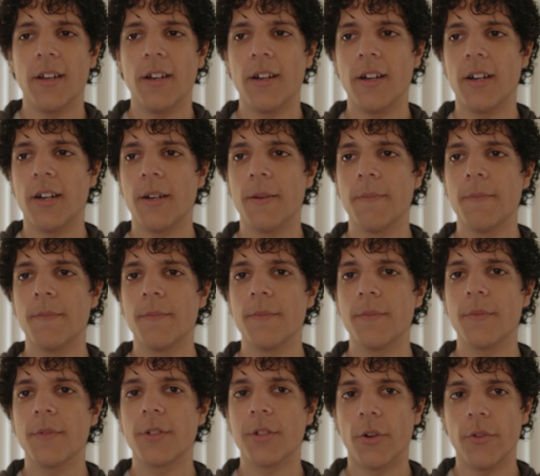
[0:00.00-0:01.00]

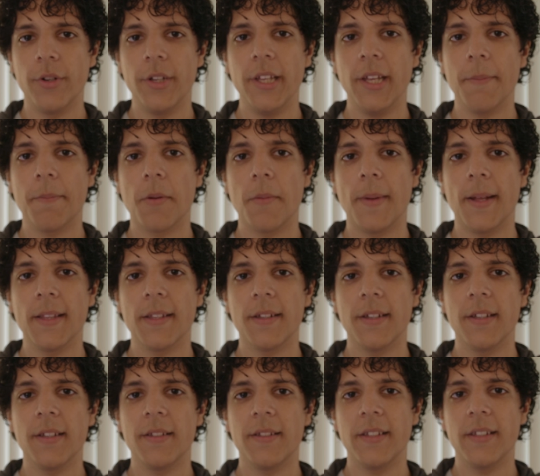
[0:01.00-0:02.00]
Sony
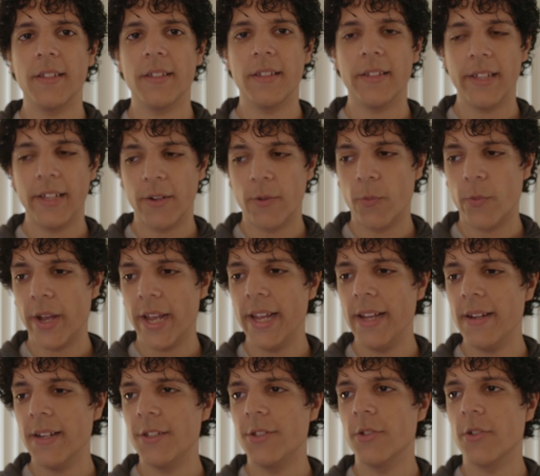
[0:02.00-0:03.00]
implemented it in a
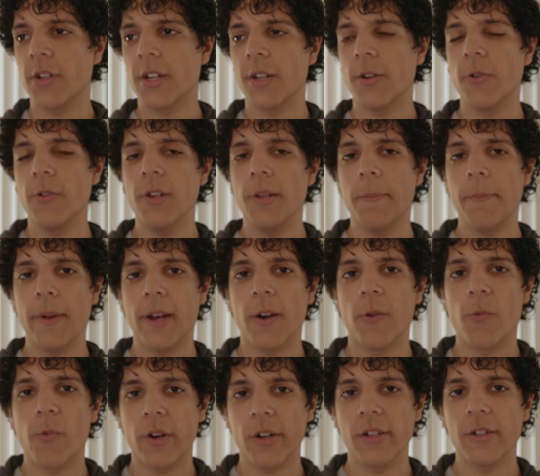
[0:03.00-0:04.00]
way that you can only
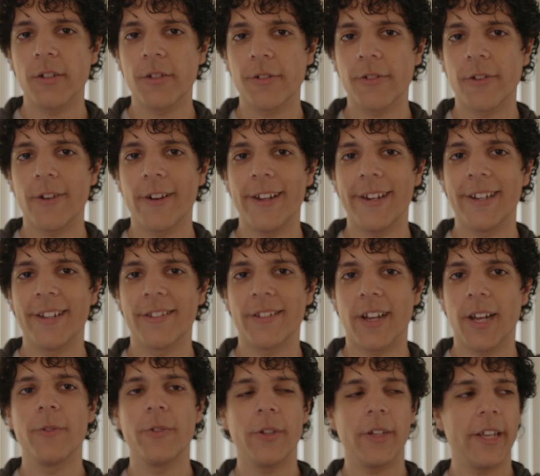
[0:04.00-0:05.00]
pair one controller at a
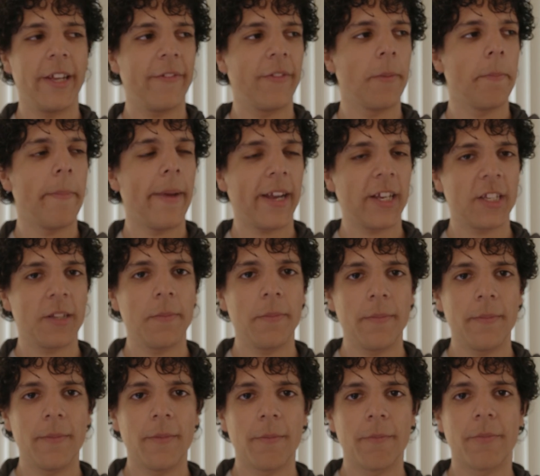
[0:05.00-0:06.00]
time to give the
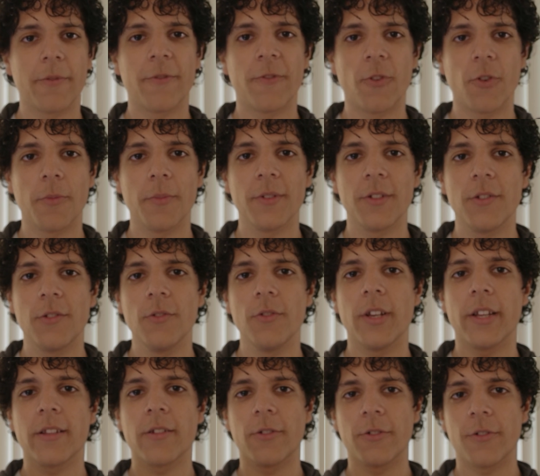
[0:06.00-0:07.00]
maximum performance to
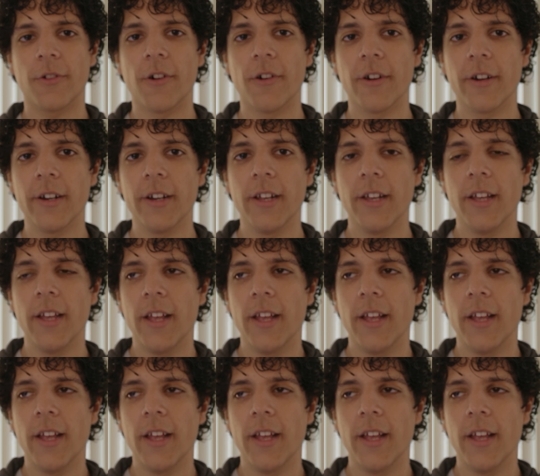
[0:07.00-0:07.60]
that controller.